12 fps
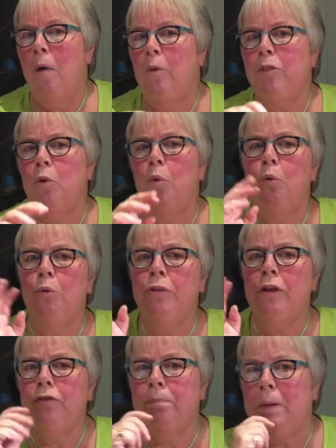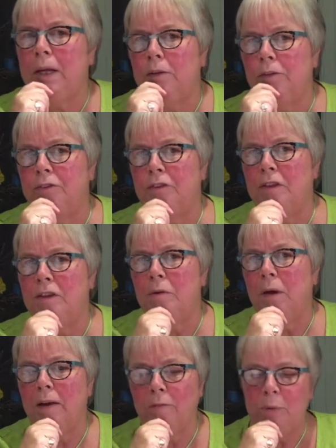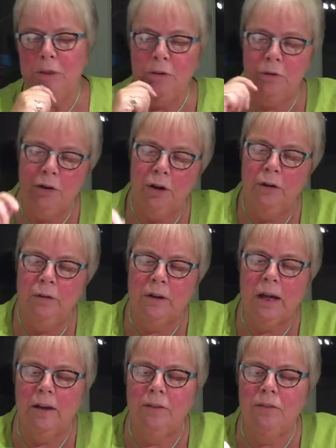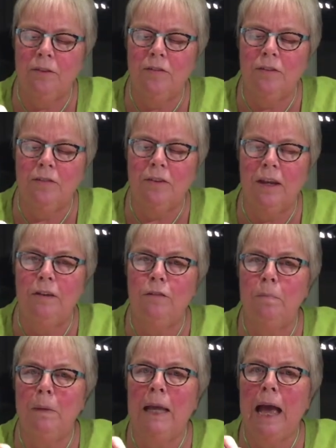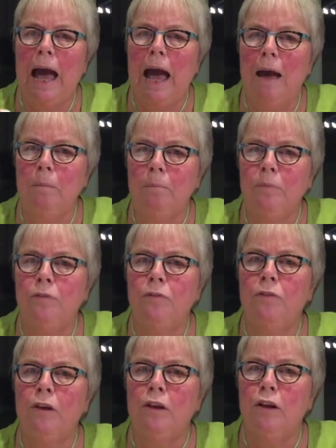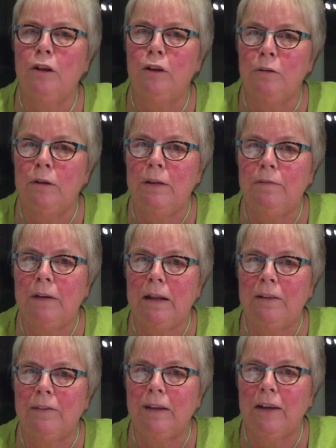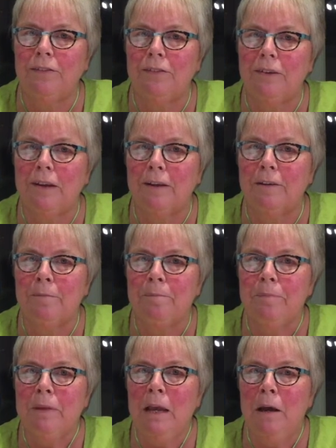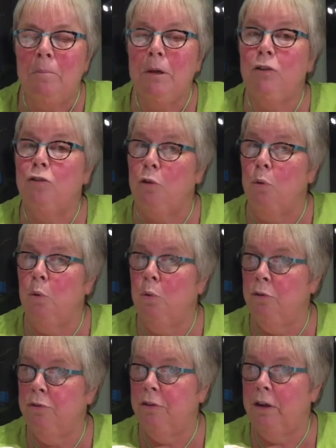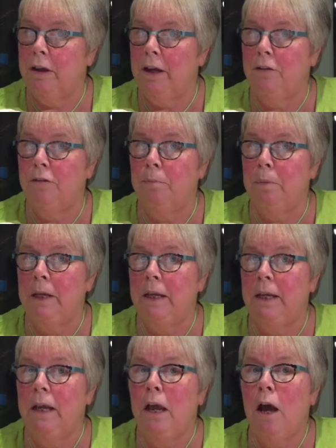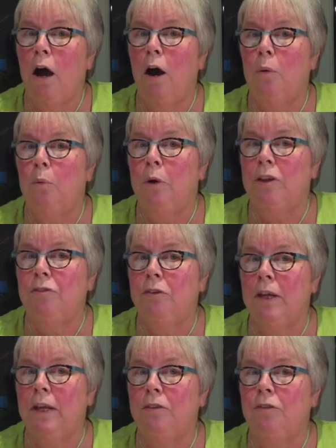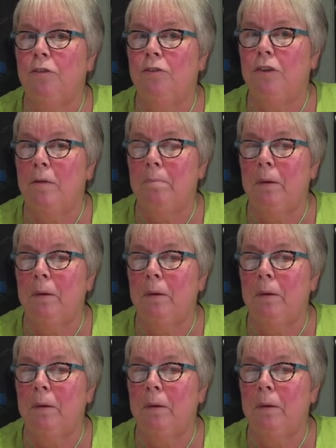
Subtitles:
with all those pickles that you have with your cold cuts, this is going to be absolutely fantastic. But it's also going to be a whiskey to sit